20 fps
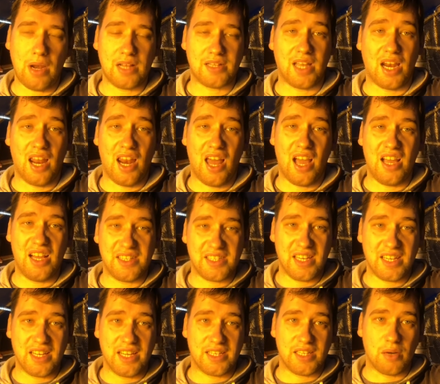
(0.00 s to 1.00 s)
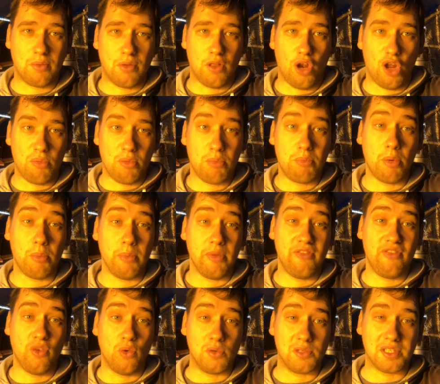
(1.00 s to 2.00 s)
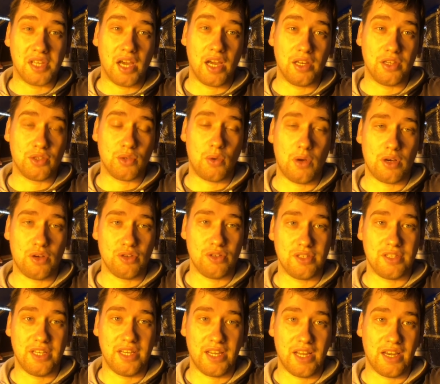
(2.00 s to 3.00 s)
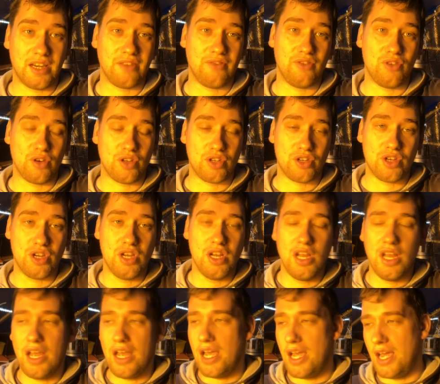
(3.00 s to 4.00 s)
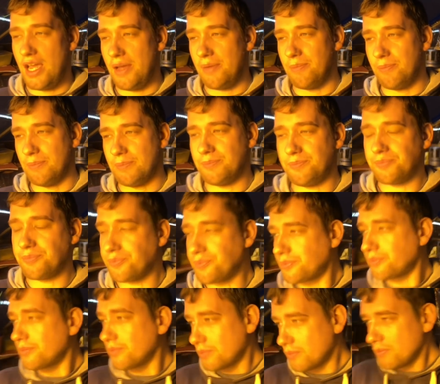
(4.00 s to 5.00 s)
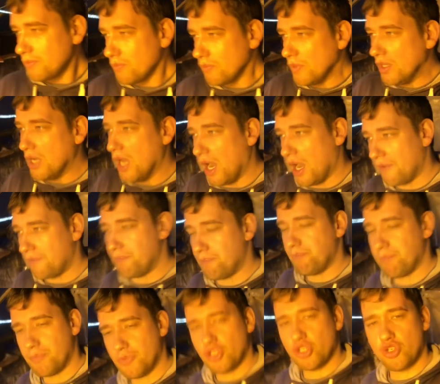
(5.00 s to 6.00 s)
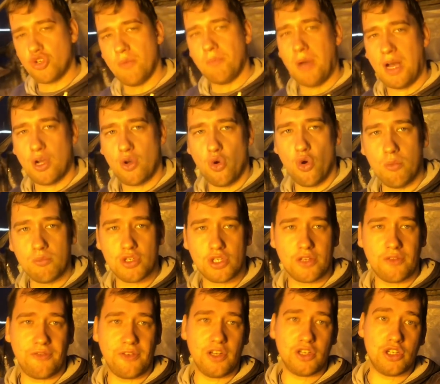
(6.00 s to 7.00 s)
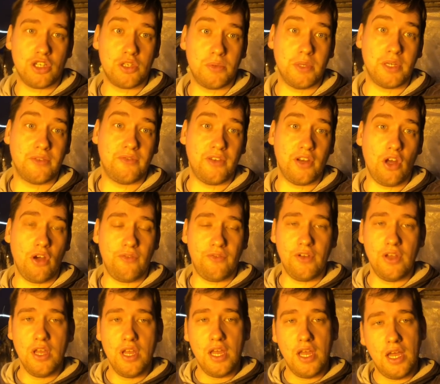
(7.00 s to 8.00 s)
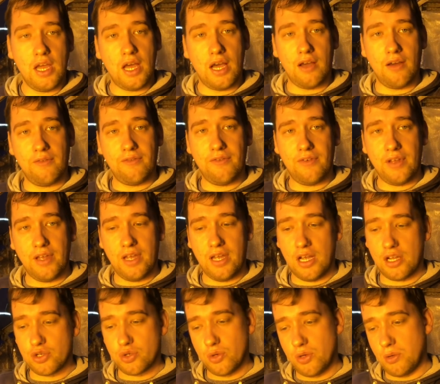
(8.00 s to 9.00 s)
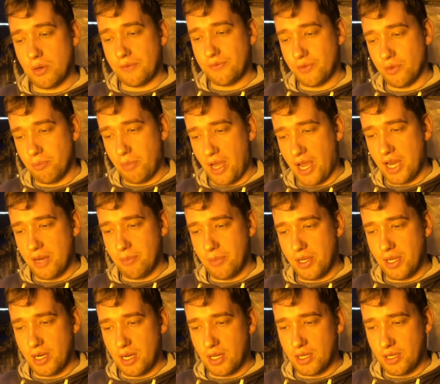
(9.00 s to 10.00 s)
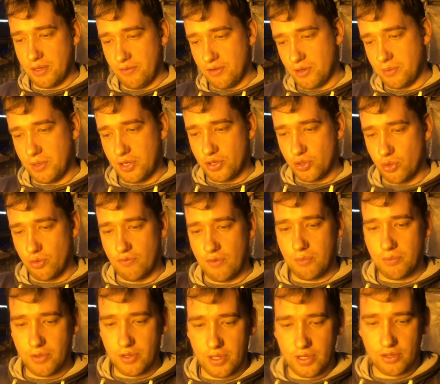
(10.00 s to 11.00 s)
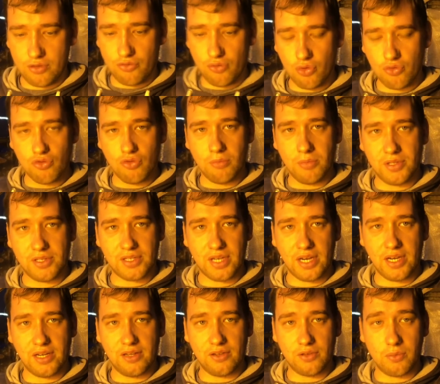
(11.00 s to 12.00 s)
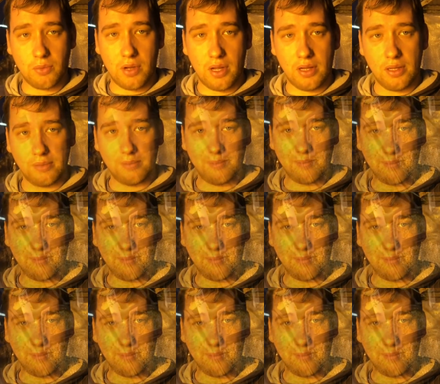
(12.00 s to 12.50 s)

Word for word: well, I tell a lie, I did get down to the allotment, but my phone died, so I couldn't take any footage. Um, I've just come back home just to finish this week's vid off. I've uh, I'll show you what I've done behind me and I'll give you a quick show around the grow room inside as well.